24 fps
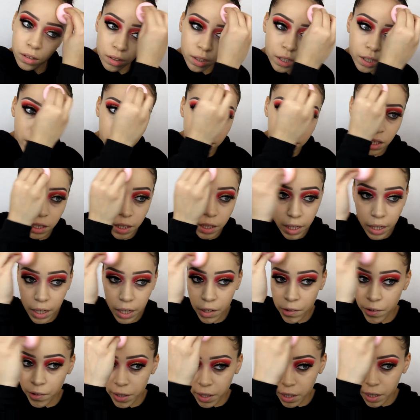Yeah, it's
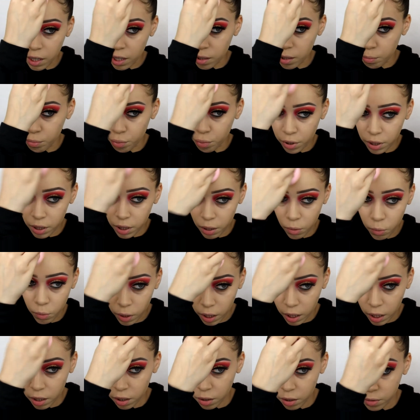layering up pretty
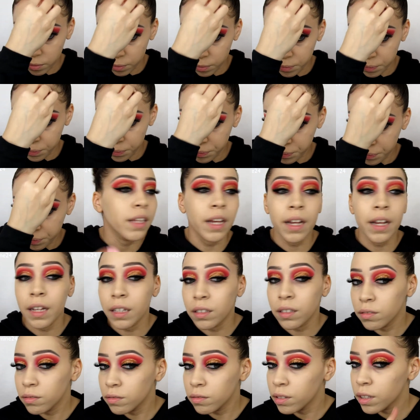well. Look
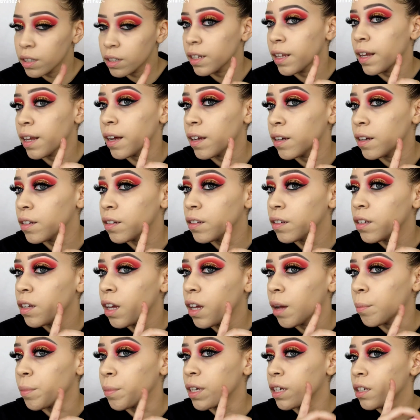at that.
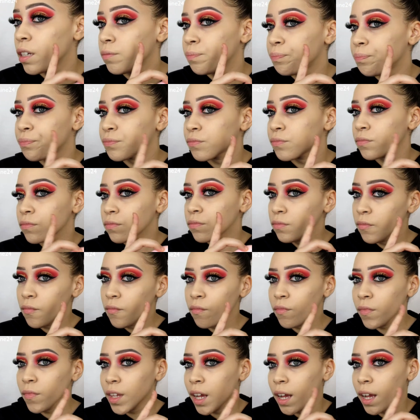I mean,
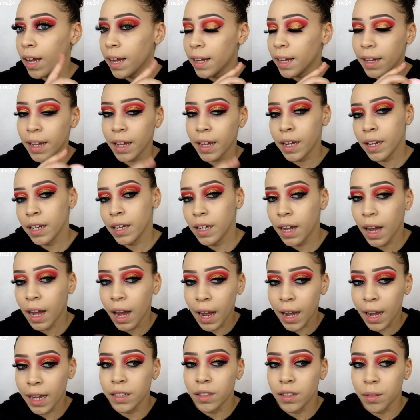I can't
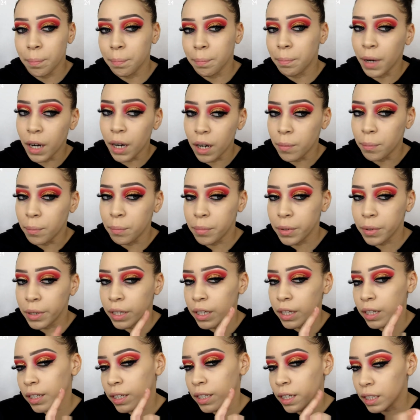hide the bump,
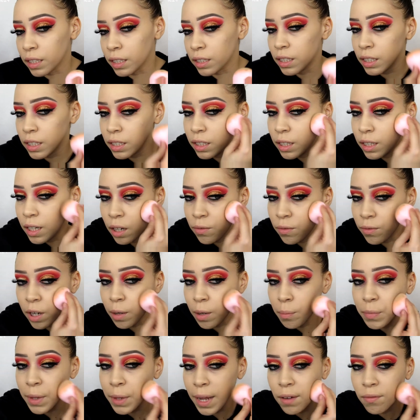but it did cover
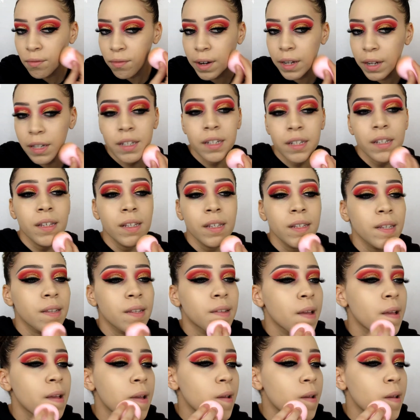up that redness.